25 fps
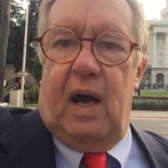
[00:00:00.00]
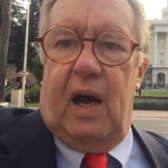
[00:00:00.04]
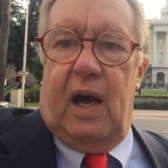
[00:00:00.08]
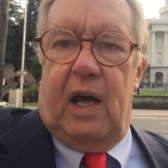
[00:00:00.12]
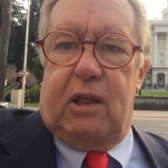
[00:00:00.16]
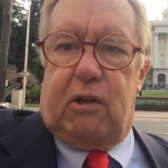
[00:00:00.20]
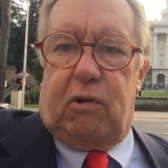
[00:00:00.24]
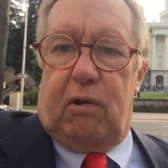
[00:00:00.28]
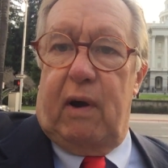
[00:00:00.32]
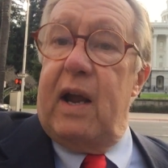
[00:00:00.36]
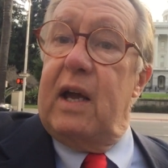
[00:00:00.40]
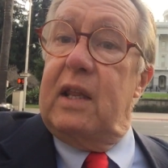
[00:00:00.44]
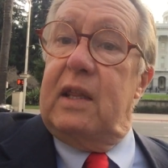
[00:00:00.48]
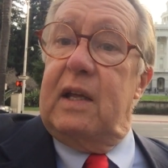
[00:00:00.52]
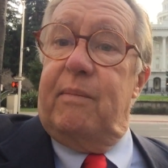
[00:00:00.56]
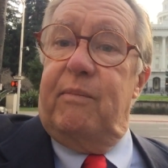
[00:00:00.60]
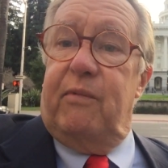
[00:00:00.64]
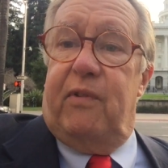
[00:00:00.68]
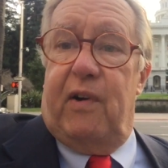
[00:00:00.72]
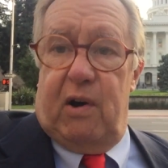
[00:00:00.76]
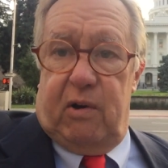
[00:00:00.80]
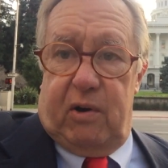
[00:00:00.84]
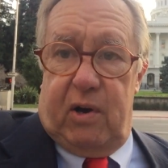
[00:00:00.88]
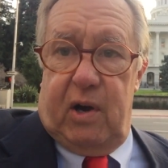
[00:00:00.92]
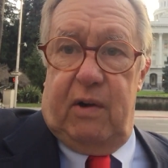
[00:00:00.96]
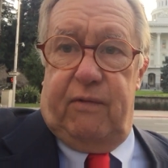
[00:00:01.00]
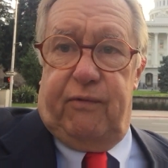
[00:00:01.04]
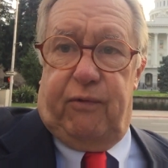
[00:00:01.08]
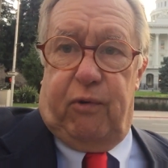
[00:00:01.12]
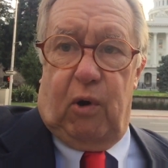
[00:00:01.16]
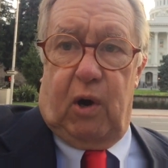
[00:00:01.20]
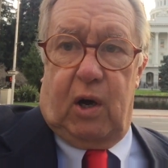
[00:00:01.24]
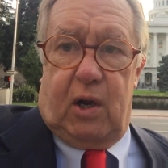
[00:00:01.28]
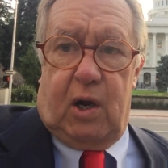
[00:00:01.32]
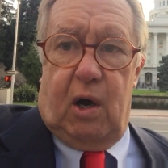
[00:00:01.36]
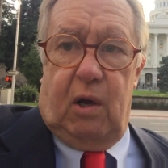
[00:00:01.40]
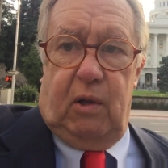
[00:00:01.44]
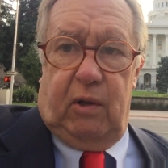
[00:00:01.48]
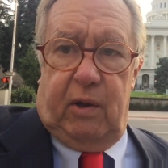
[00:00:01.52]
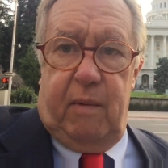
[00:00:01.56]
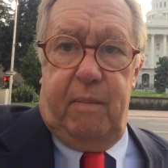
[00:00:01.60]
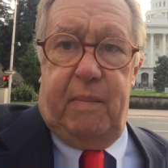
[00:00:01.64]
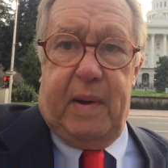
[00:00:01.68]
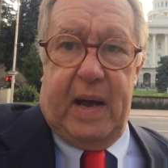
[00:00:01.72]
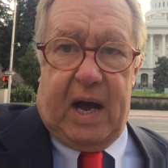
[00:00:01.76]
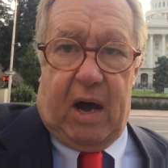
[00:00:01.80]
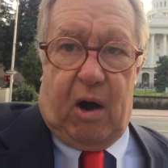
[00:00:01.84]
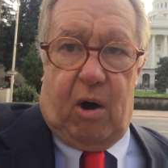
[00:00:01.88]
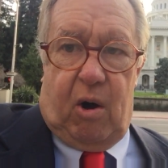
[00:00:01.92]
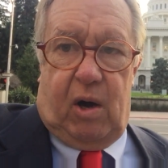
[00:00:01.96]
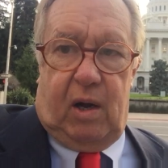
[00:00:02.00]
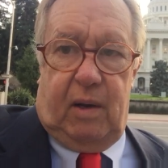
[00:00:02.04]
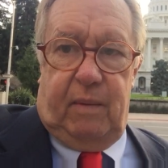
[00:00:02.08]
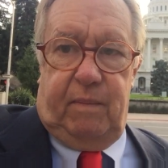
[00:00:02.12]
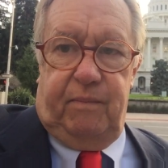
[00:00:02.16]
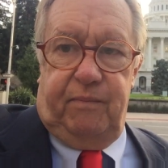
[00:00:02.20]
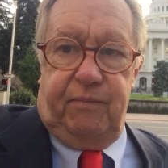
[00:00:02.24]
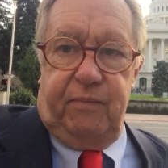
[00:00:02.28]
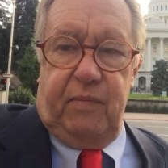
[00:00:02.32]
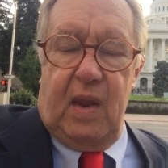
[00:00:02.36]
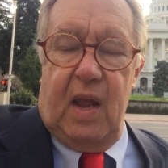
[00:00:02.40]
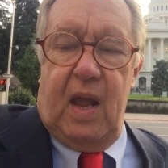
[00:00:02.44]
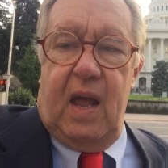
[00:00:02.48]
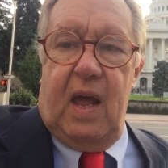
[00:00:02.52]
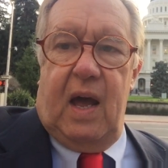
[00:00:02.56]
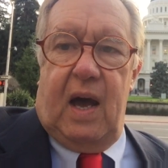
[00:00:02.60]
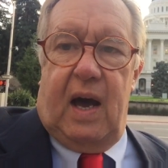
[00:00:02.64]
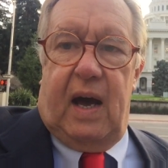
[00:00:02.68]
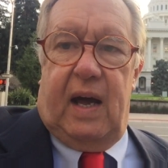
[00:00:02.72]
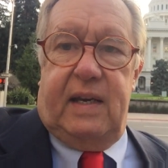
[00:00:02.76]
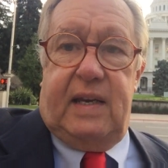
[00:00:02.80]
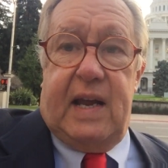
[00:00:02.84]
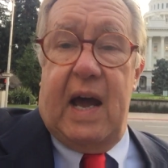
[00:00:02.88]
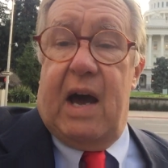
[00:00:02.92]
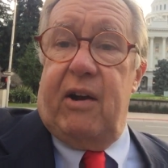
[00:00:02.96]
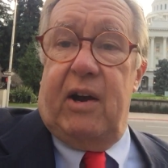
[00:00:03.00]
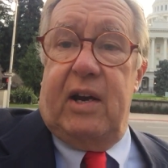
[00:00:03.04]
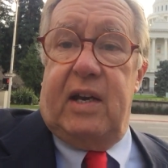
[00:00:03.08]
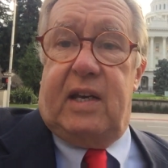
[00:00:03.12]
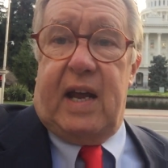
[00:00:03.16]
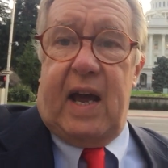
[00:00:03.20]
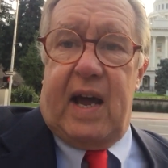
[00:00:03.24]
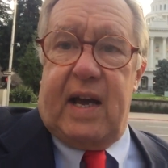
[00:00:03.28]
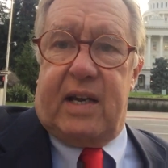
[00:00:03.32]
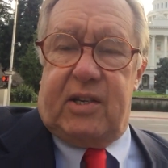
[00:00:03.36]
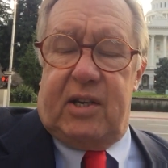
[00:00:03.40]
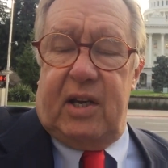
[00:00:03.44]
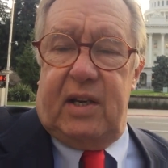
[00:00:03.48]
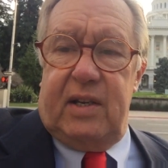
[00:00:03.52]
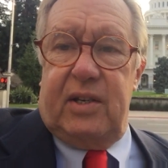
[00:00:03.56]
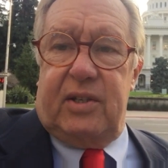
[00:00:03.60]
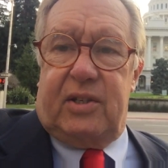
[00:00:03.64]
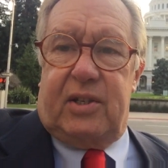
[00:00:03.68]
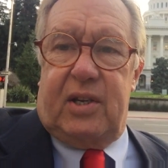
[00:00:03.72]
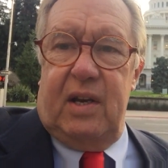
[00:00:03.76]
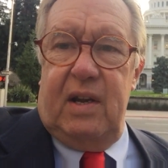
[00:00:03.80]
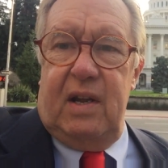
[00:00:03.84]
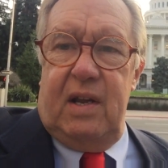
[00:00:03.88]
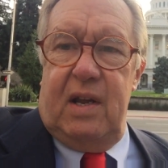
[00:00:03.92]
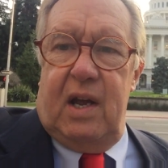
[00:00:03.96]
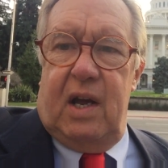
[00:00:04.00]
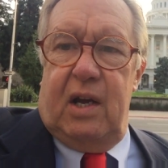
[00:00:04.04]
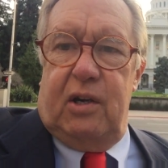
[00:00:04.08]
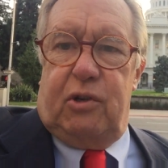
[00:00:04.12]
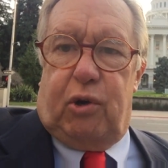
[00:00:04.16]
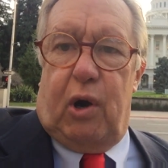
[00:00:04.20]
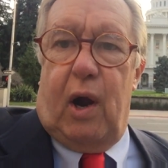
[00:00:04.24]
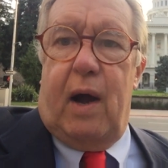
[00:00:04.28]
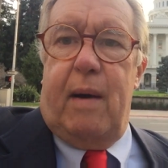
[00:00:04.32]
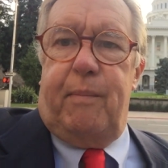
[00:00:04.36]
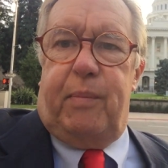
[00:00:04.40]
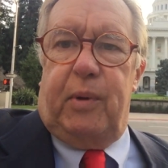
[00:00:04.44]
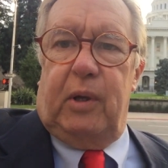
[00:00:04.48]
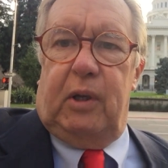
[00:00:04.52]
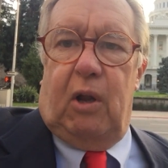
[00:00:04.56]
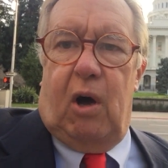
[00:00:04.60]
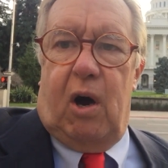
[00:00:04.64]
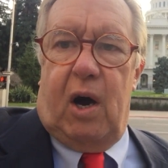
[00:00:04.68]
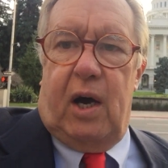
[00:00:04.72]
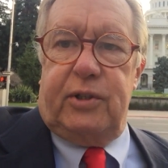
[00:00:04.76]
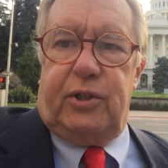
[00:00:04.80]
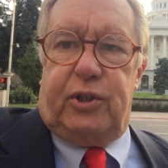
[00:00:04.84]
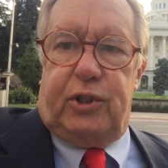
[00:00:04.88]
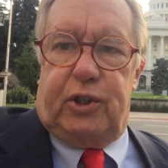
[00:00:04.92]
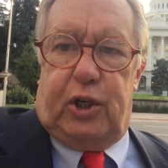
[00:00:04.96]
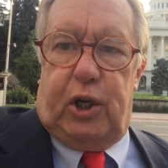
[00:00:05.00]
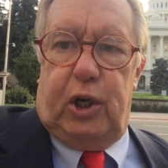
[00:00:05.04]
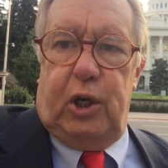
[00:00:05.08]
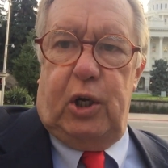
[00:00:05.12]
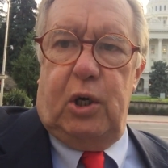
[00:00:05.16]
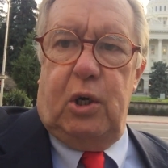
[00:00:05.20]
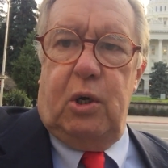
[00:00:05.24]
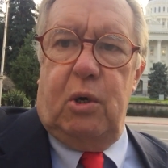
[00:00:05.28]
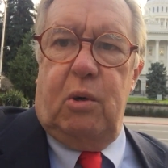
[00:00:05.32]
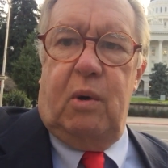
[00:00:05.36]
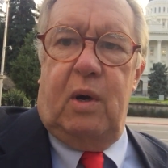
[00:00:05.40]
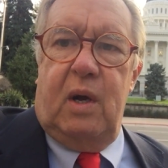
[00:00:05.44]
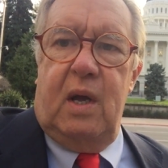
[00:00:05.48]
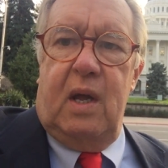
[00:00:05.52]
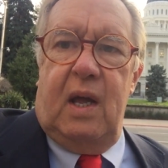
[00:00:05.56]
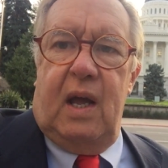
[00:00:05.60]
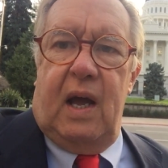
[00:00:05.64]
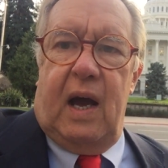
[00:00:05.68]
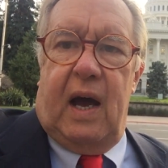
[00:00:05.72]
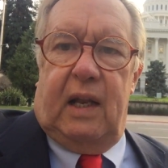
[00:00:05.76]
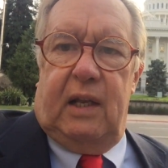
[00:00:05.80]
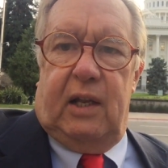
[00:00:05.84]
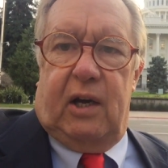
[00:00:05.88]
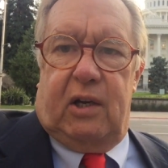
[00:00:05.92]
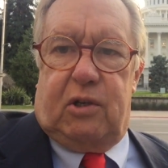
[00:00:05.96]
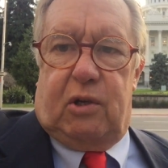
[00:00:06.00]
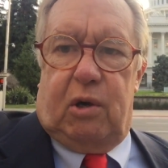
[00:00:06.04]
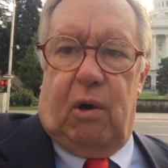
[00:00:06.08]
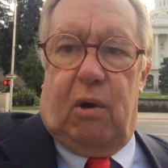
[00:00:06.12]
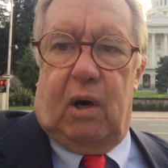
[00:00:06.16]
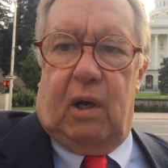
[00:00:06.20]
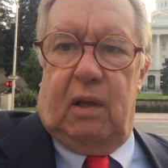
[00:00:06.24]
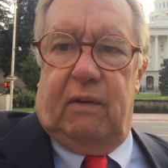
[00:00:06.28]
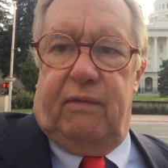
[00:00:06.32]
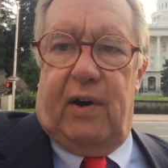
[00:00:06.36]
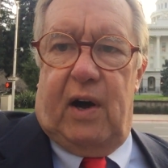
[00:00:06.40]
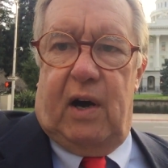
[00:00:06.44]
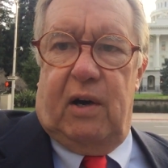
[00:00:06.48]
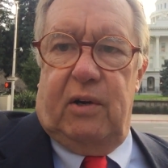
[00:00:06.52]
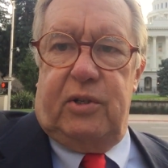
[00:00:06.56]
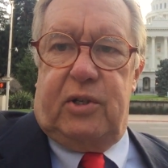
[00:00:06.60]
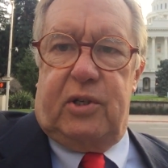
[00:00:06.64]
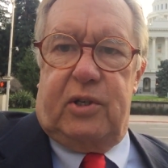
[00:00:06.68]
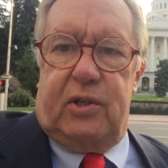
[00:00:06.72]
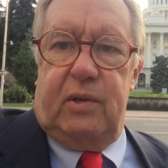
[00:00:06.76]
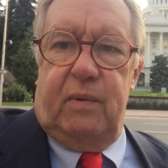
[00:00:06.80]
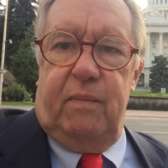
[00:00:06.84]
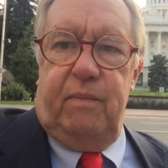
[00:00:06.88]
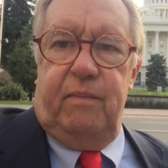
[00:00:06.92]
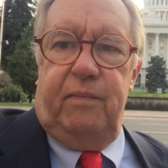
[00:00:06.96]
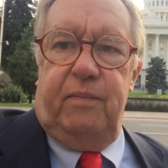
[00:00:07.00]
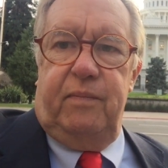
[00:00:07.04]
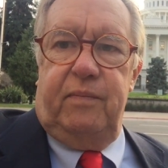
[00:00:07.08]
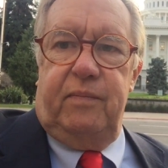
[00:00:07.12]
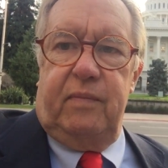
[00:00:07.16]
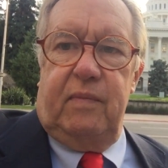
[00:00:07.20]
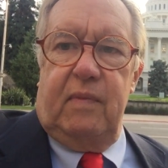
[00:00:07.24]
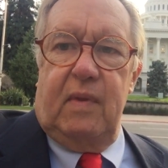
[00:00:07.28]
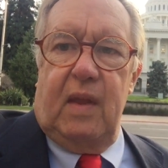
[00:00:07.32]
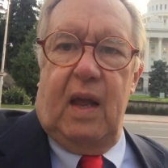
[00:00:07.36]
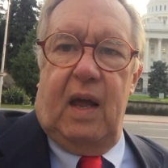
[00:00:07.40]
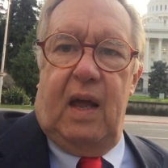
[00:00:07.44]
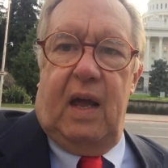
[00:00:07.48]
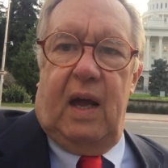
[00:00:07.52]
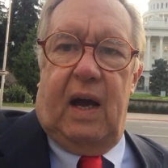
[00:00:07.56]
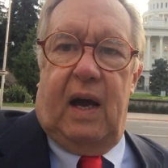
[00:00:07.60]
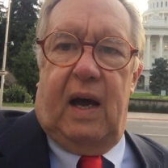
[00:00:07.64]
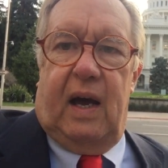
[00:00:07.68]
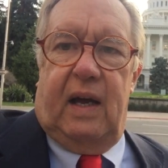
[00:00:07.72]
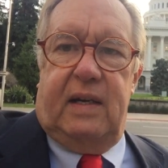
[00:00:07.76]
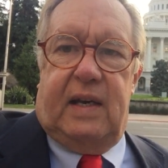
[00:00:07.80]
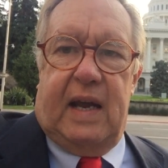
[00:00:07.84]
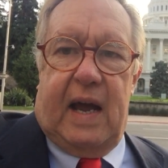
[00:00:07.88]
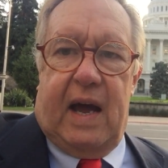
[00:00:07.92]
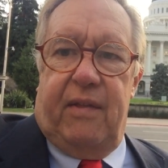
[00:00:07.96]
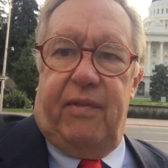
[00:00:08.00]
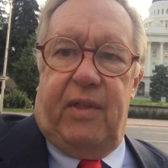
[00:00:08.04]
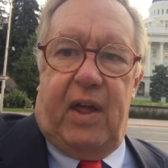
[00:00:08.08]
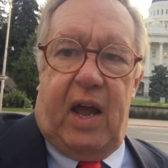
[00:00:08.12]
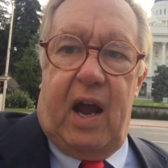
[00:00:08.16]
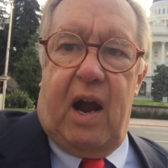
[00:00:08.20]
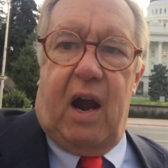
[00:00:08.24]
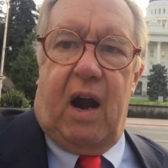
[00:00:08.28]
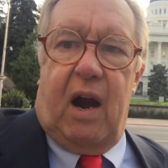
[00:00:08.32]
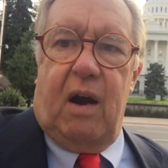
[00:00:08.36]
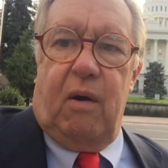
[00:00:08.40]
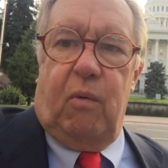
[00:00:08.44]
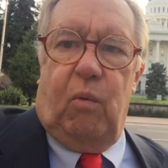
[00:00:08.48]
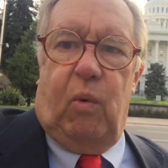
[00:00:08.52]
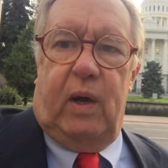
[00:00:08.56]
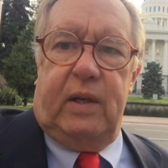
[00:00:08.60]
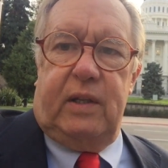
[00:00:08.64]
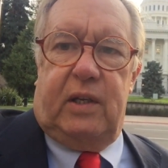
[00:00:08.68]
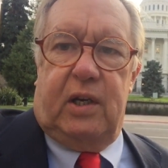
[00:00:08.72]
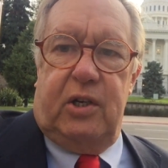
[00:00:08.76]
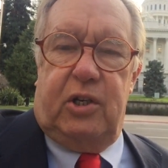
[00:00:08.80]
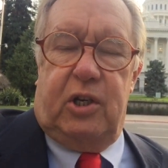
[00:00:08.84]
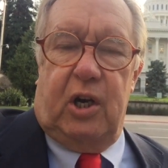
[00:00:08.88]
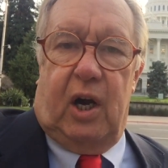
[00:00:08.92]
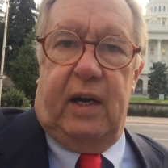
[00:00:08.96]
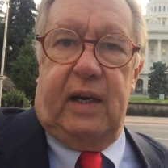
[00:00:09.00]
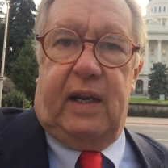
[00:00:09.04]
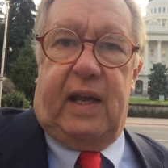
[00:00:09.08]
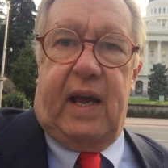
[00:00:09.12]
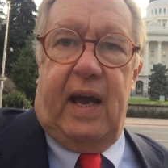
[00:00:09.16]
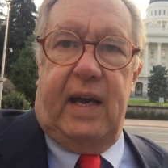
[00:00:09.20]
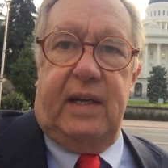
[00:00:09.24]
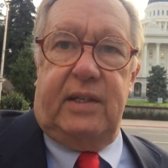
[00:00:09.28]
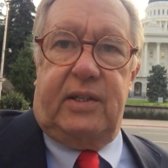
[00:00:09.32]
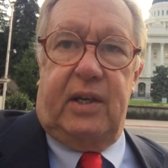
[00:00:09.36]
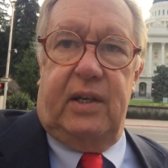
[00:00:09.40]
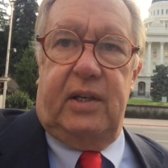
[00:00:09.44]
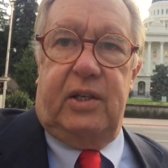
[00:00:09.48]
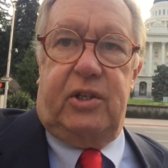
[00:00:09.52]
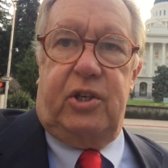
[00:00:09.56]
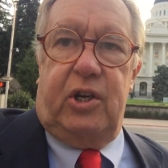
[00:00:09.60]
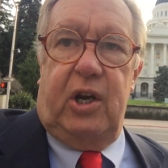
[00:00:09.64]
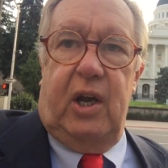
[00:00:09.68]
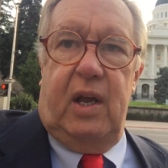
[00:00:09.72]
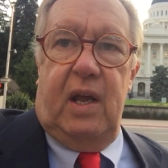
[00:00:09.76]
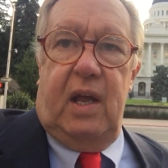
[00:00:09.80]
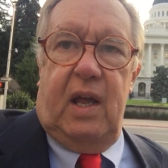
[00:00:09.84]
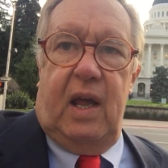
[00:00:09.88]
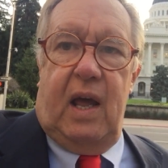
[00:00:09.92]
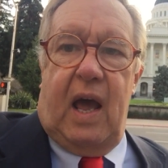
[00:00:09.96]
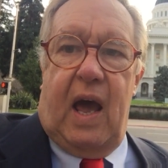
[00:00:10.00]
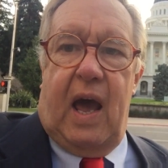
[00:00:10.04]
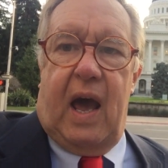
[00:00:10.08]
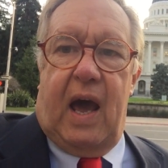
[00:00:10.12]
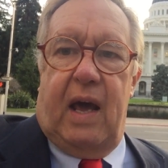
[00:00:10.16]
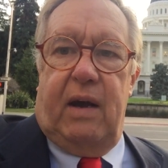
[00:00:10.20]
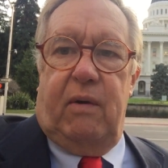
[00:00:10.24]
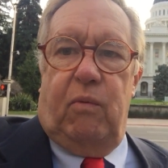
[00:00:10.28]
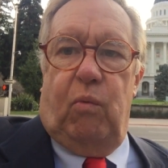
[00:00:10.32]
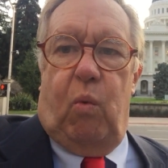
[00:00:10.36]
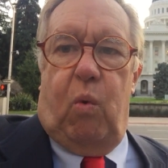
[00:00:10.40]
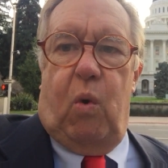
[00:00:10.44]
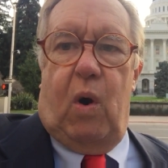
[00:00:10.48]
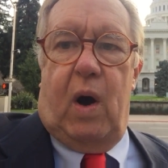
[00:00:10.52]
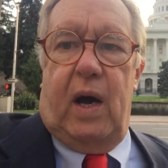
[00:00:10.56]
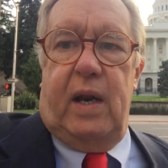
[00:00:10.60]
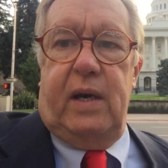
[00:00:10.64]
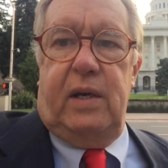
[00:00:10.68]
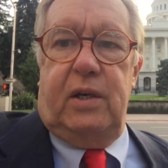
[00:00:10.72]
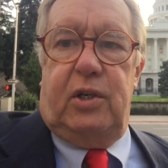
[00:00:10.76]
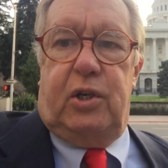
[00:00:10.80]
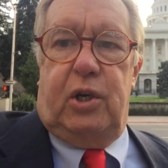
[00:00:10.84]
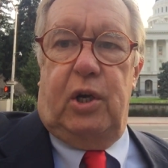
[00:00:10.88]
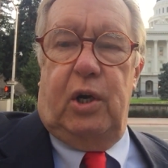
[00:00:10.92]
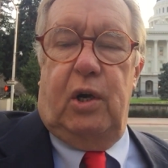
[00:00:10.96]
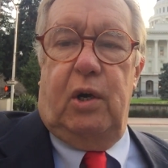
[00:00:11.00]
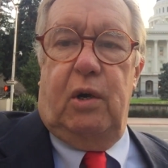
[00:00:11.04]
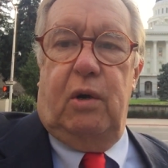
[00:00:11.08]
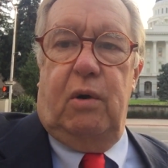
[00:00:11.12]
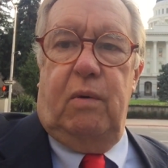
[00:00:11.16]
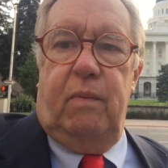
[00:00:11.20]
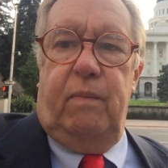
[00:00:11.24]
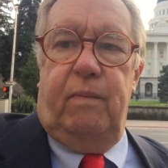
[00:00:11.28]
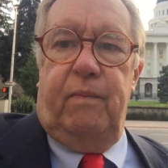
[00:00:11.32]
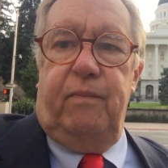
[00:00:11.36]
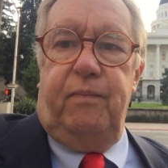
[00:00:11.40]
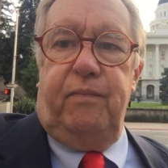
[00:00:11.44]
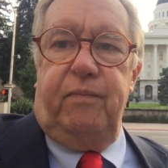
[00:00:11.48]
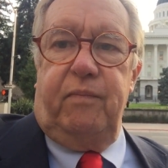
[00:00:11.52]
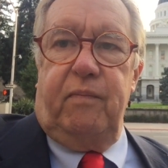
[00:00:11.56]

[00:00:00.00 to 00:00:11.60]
Uh, three of them voted for Colin Powell. Uh, down in Texas, Trump lost two electoral votes uh, down there, one to John Kasich and one to